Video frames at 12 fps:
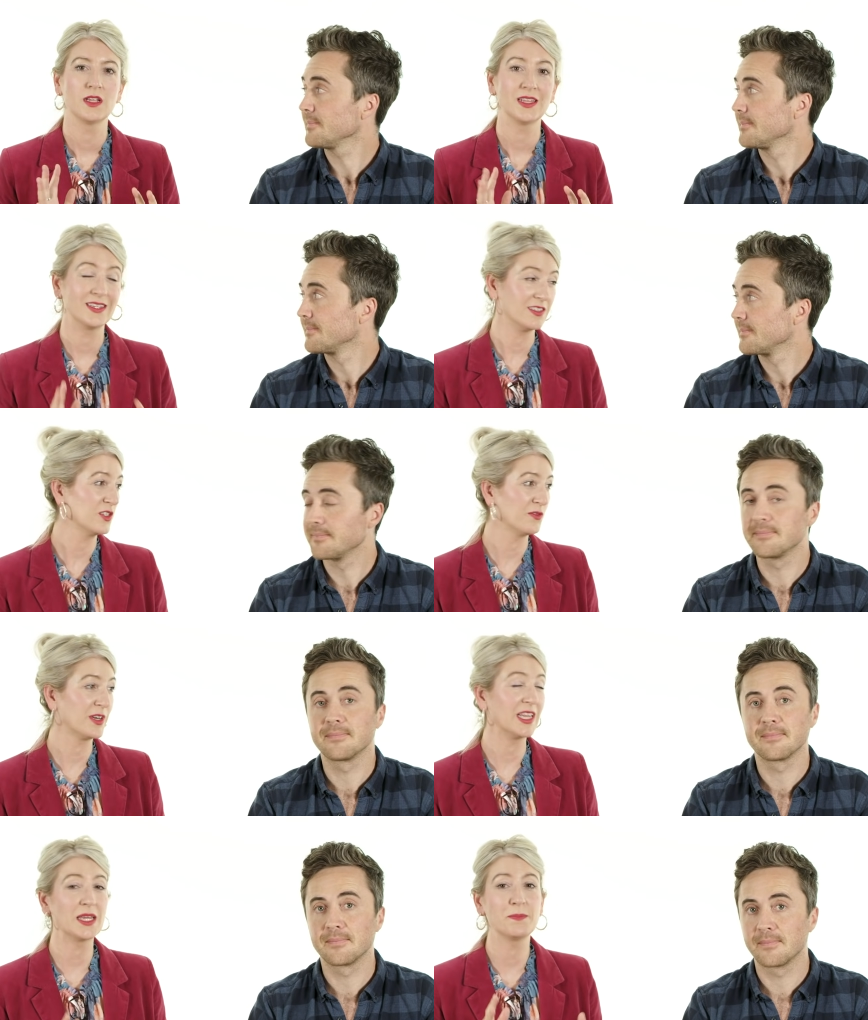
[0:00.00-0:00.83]
Speaker 1: This is a
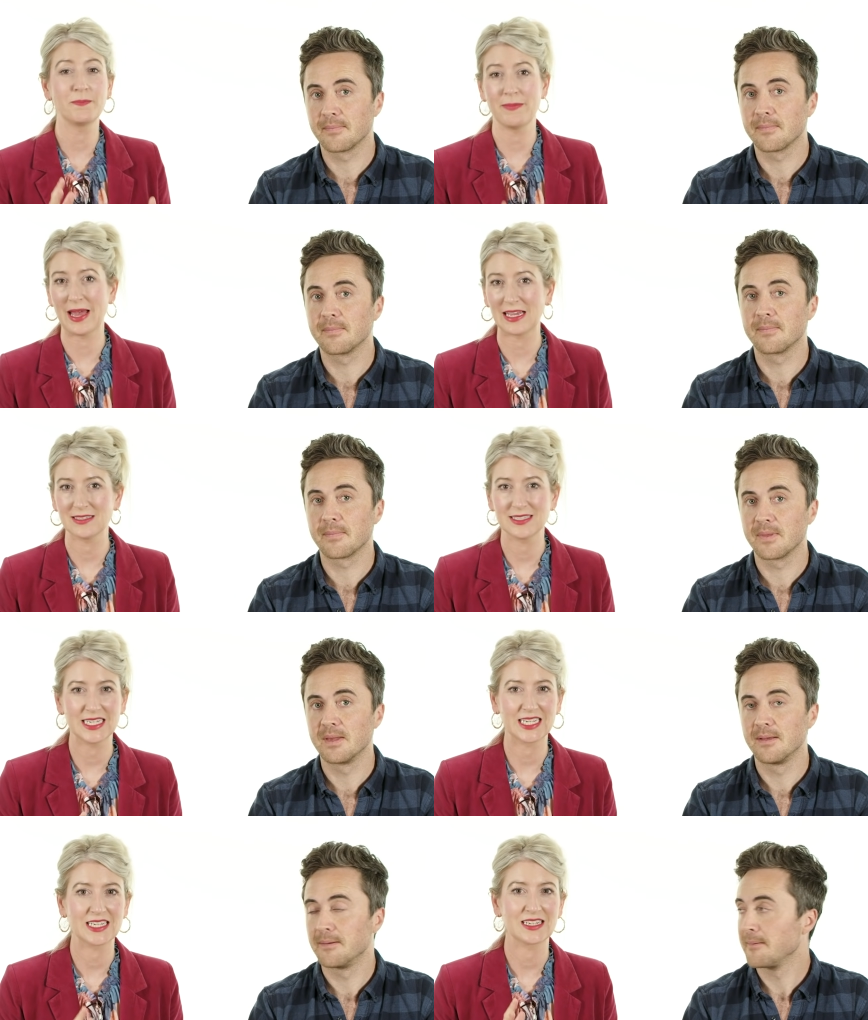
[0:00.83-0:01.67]
really
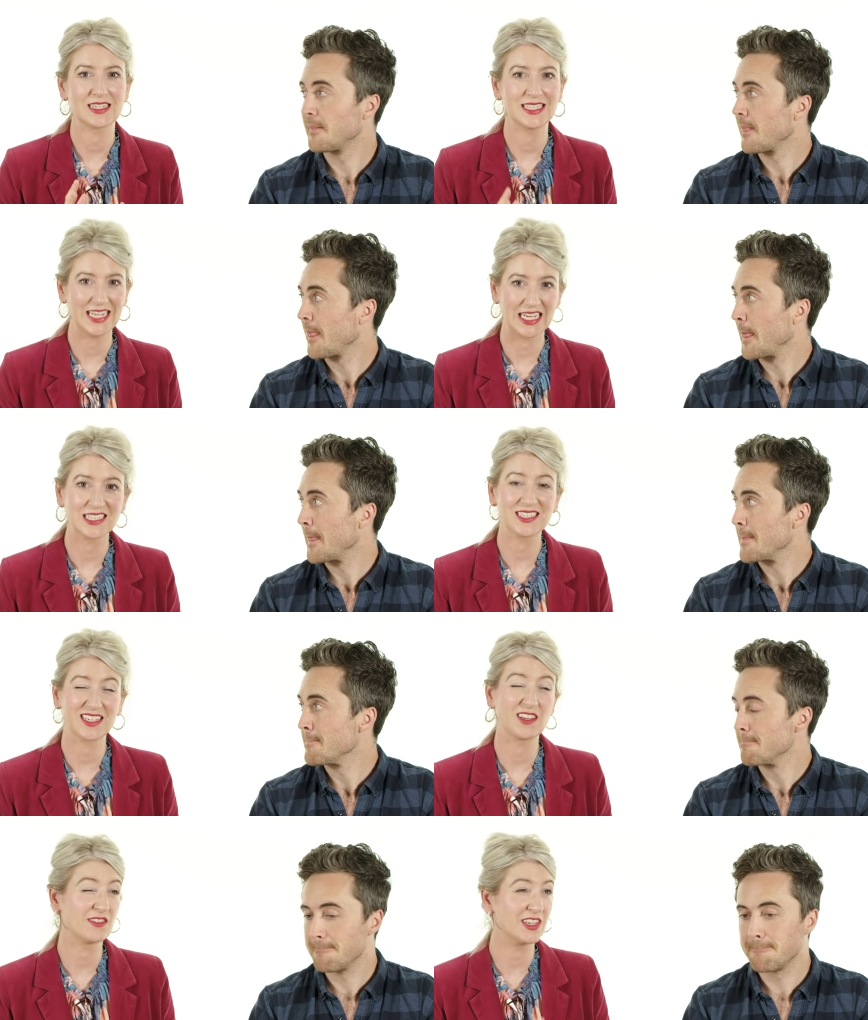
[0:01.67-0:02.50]
basic test
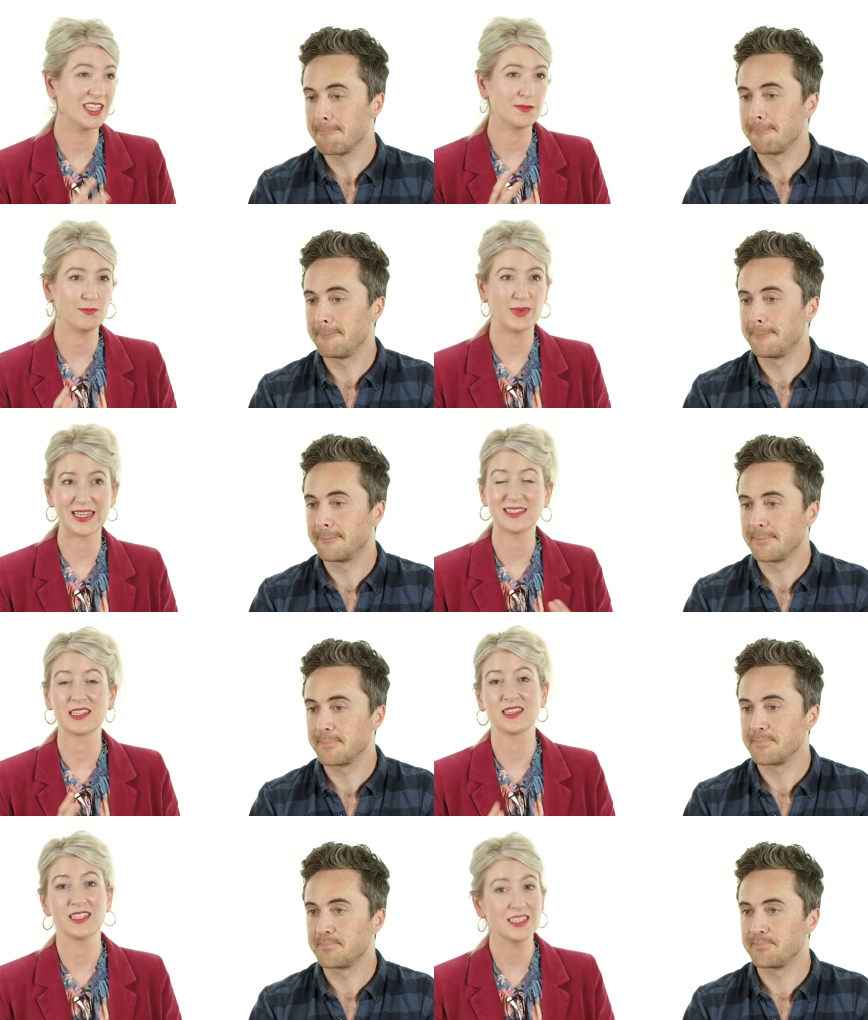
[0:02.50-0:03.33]
skill, a really
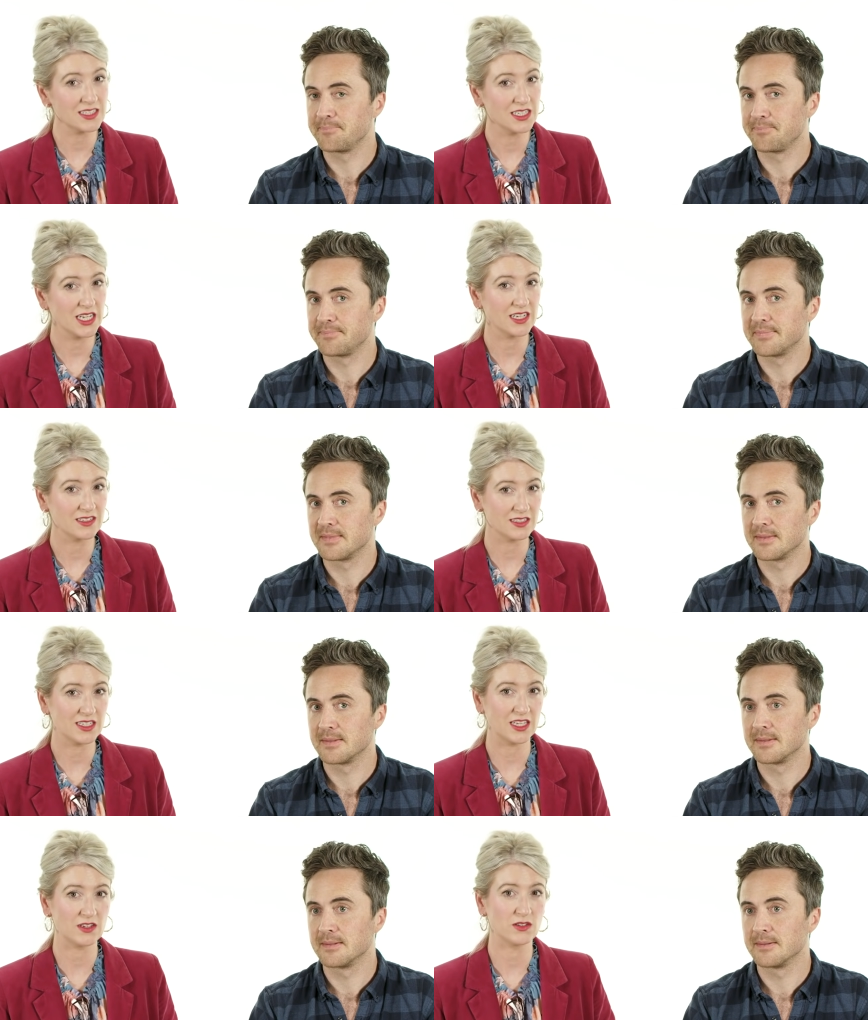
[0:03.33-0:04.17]
basic listening
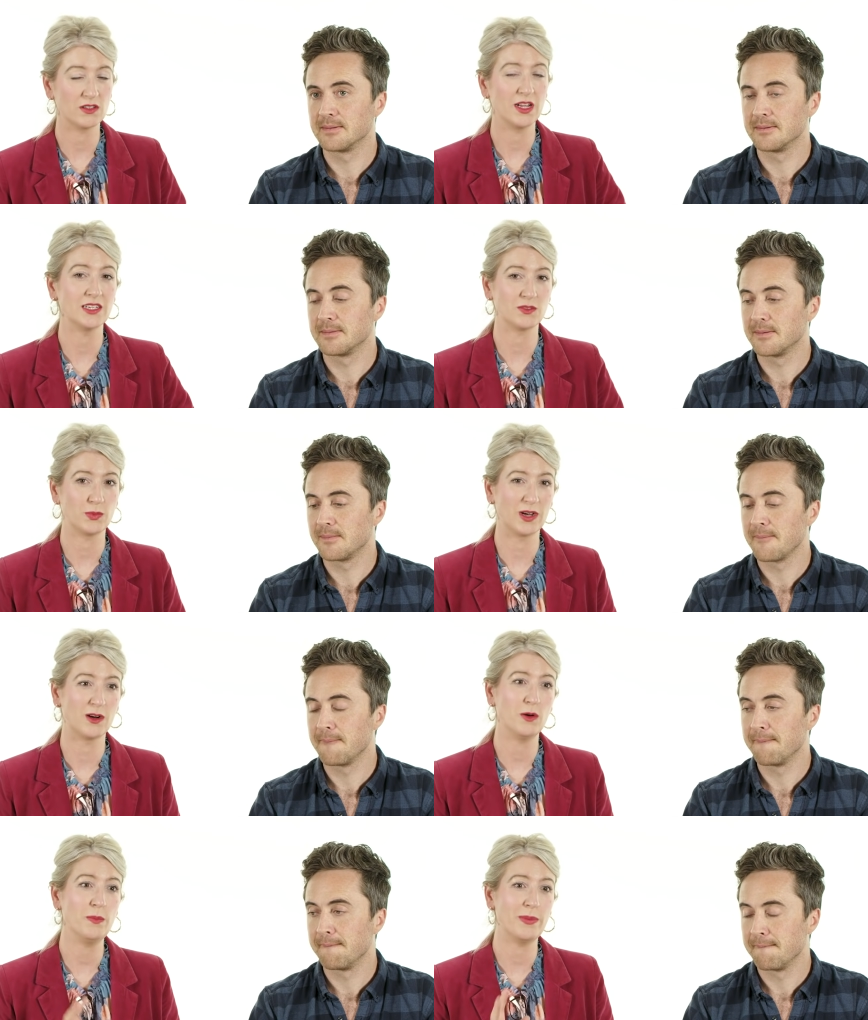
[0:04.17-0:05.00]
skill as
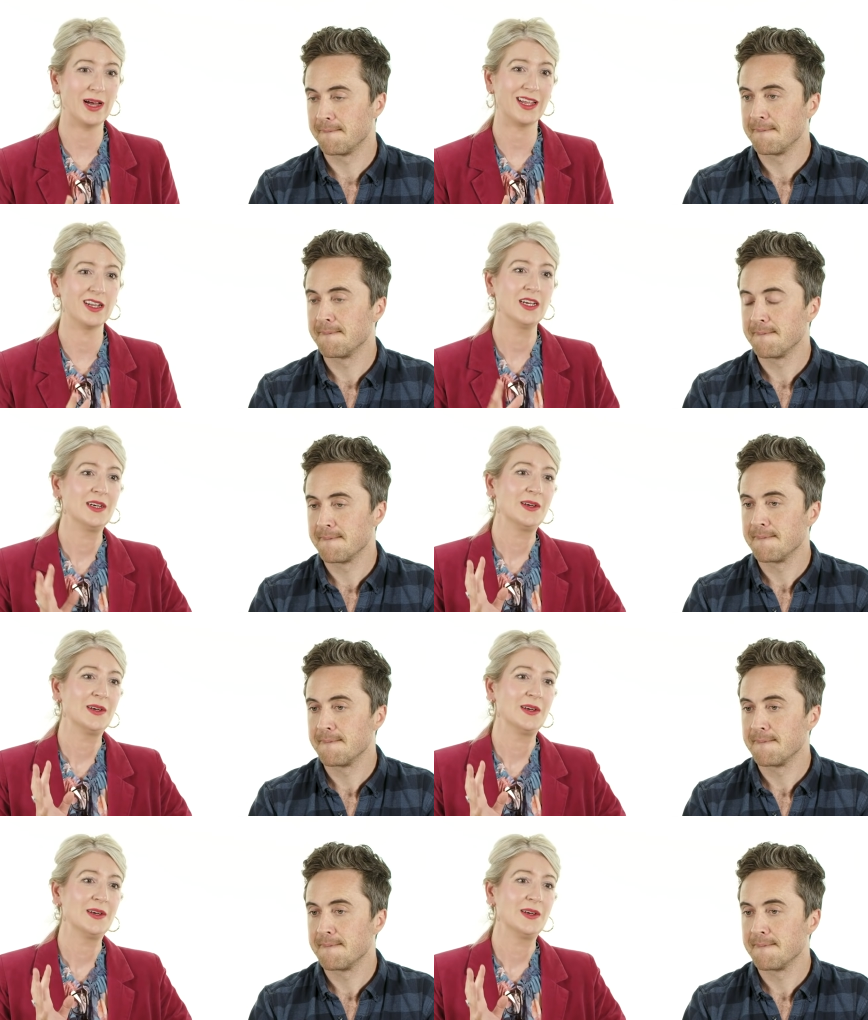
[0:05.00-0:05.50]
well, but